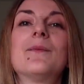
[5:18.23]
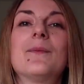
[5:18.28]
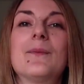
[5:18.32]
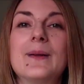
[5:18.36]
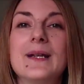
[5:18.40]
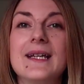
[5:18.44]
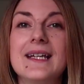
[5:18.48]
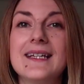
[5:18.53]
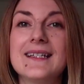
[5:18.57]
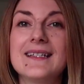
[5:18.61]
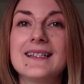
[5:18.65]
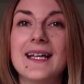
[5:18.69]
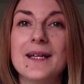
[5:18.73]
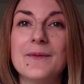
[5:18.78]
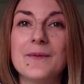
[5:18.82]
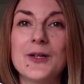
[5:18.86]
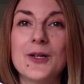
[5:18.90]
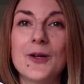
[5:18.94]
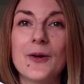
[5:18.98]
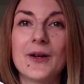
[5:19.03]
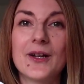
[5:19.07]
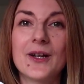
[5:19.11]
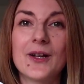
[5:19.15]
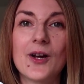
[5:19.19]
Please let me
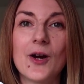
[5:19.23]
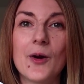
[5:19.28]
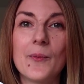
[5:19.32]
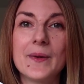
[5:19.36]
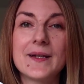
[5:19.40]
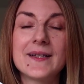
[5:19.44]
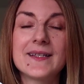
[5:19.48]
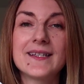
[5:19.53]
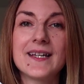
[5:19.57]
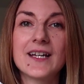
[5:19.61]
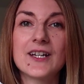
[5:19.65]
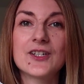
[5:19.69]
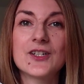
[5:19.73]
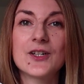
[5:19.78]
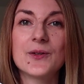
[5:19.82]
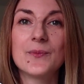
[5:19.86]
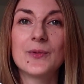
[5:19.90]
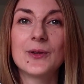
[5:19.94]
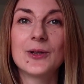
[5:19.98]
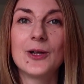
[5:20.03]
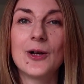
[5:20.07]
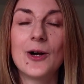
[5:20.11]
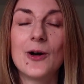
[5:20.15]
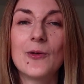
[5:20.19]
know in the comment section
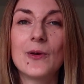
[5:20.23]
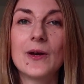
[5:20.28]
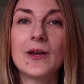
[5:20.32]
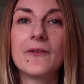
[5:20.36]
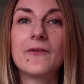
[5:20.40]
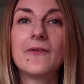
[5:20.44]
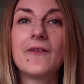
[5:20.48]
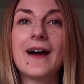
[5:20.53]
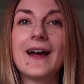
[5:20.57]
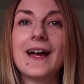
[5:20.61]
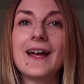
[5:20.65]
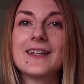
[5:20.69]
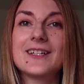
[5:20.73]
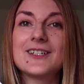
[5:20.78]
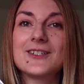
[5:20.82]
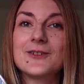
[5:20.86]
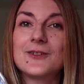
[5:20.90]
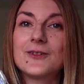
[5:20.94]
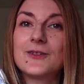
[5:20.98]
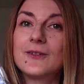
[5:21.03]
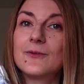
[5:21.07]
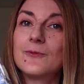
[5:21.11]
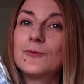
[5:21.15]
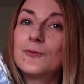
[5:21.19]
below if I
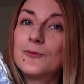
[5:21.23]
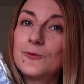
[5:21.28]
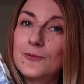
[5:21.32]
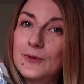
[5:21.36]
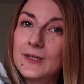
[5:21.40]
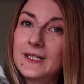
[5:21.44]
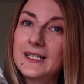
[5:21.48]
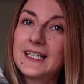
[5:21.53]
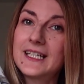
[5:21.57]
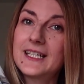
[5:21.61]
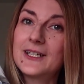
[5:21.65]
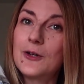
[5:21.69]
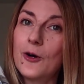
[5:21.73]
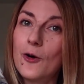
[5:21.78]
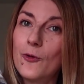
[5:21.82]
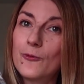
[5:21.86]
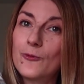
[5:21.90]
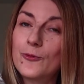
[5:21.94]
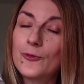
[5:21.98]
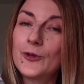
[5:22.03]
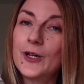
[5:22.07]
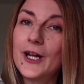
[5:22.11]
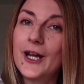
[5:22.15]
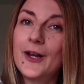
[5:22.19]
should really go
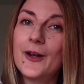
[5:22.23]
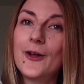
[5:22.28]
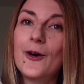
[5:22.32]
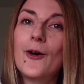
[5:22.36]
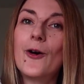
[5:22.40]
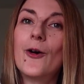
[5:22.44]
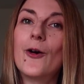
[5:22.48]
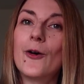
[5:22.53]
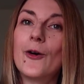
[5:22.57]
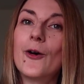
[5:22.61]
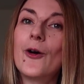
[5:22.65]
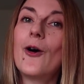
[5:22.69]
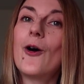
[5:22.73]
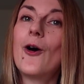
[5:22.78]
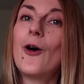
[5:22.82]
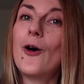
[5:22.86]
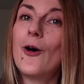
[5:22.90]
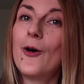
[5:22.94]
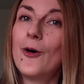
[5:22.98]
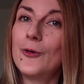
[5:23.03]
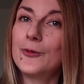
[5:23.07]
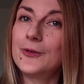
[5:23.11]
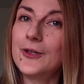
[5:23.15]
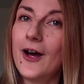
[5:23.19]
for it or
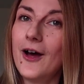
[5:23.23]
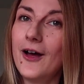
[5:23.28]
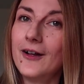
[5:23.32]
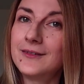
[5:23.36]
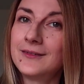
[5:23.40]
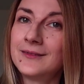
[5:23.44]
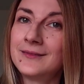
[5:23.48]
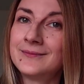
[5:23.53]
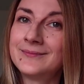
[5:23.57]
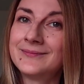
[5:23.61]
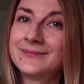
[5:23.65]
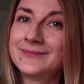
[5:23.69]
hold on.